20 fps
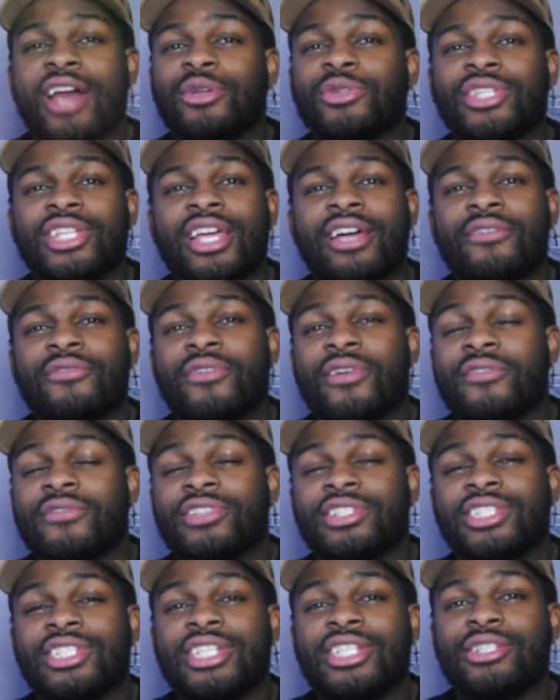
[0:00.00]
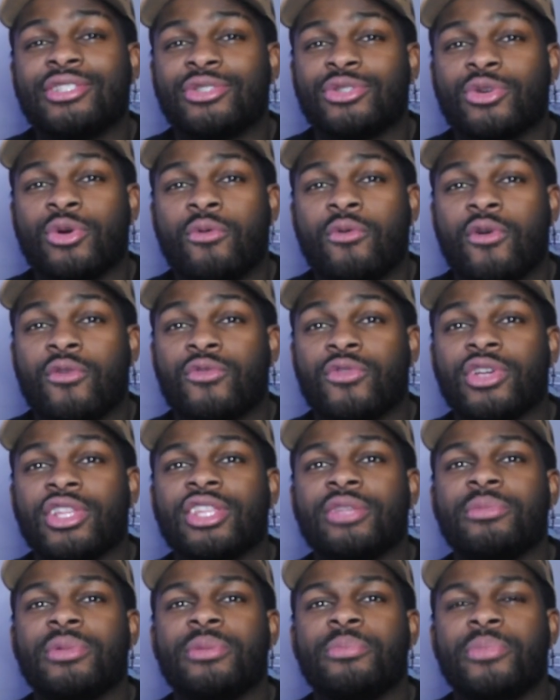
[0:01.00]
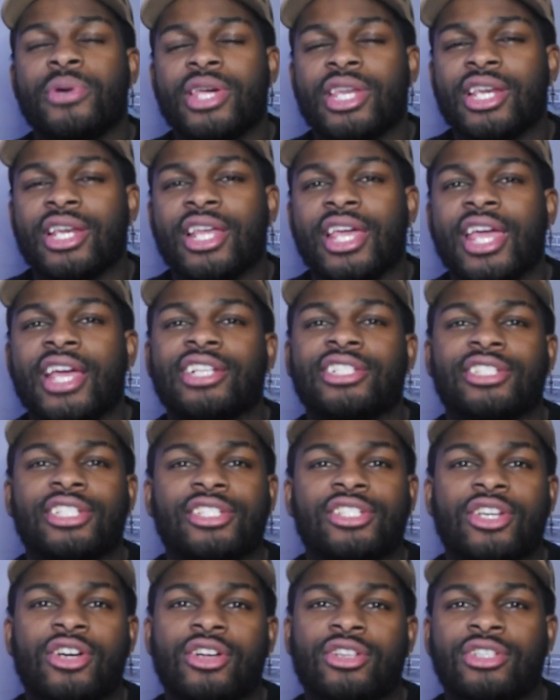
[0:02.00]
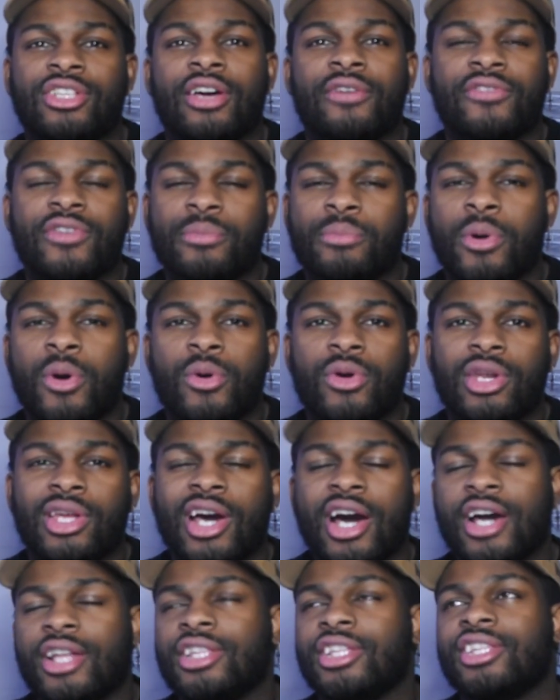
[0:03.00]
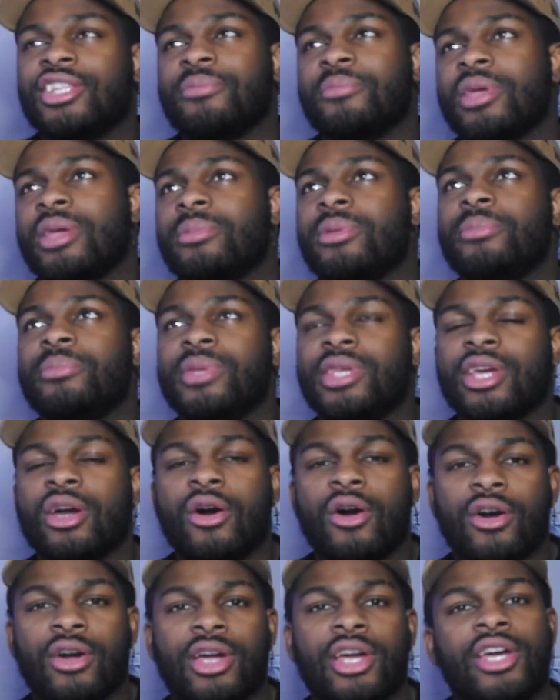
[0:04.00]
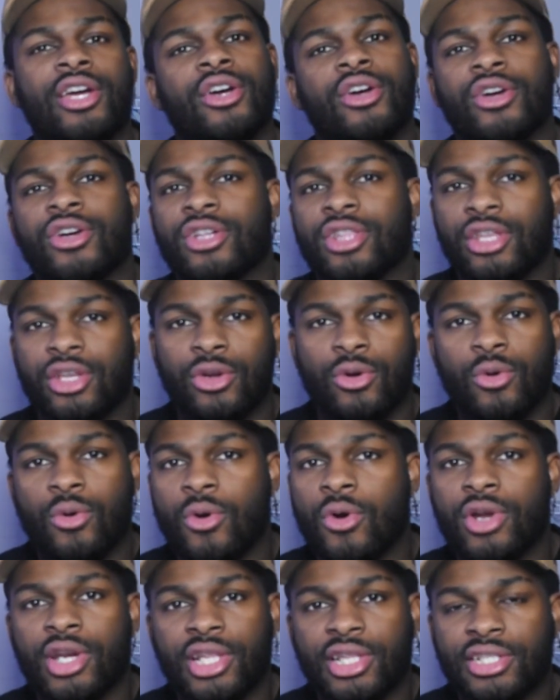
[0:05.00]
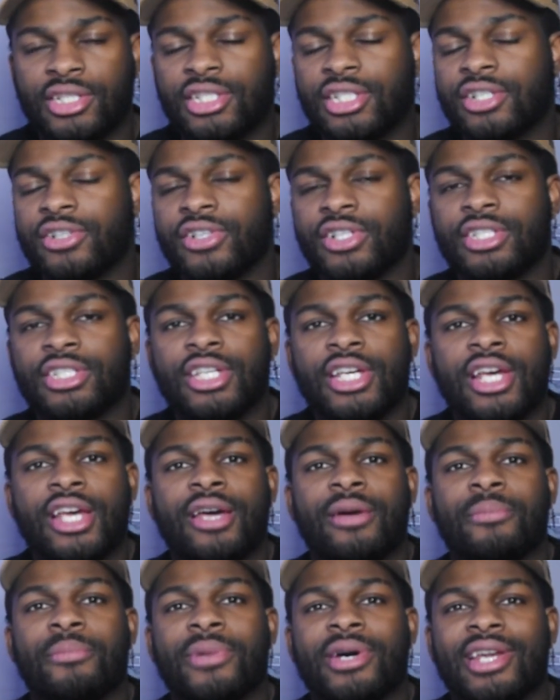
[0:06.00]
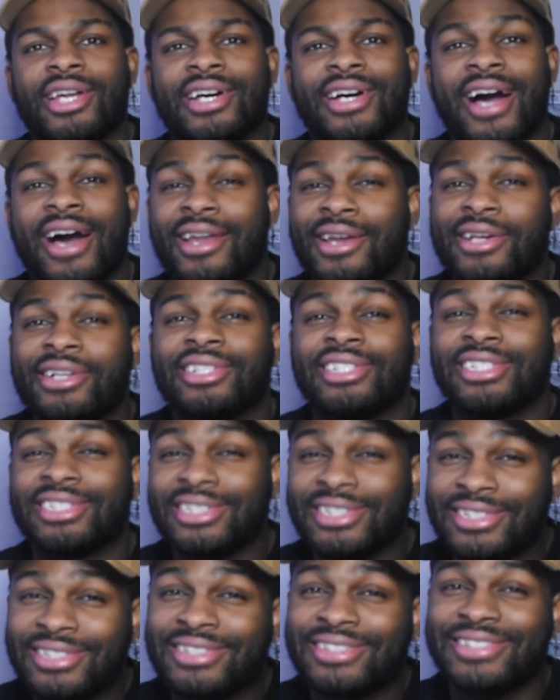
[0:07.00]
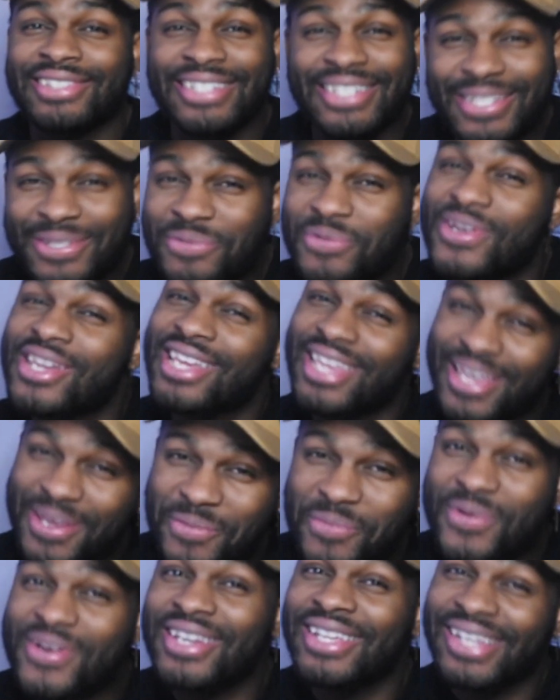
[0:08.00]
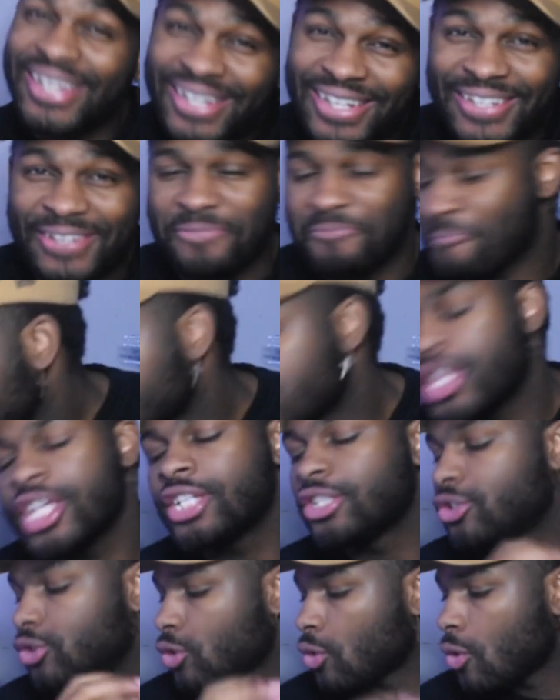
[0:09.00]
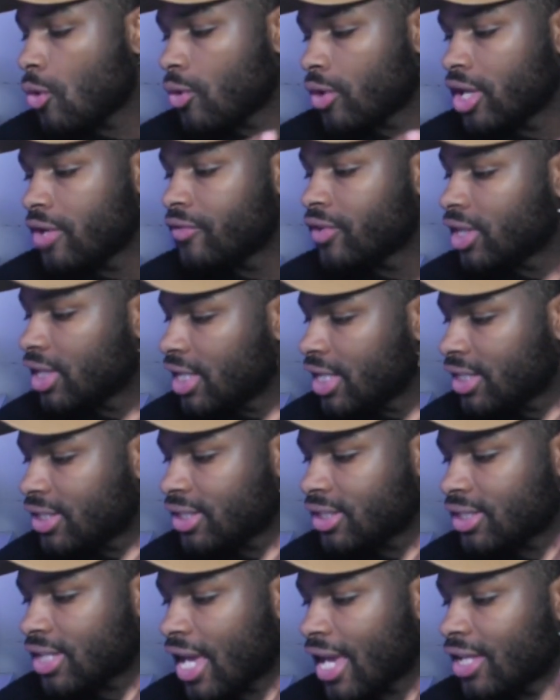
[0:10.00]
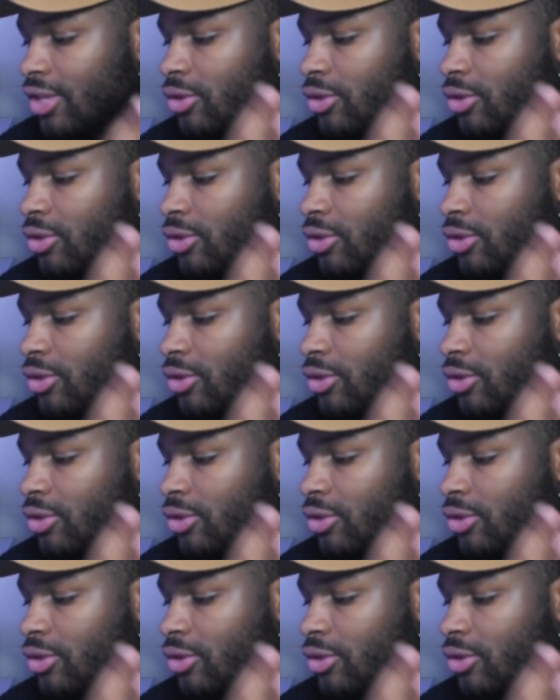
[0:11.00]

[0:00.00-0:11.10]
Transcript: don't think I've ever seen Zoro really be pitted against such a tough component other than maybe Mihawk early on in the series. But I don't know, this is getting pretty good. So then Zoro, he releases a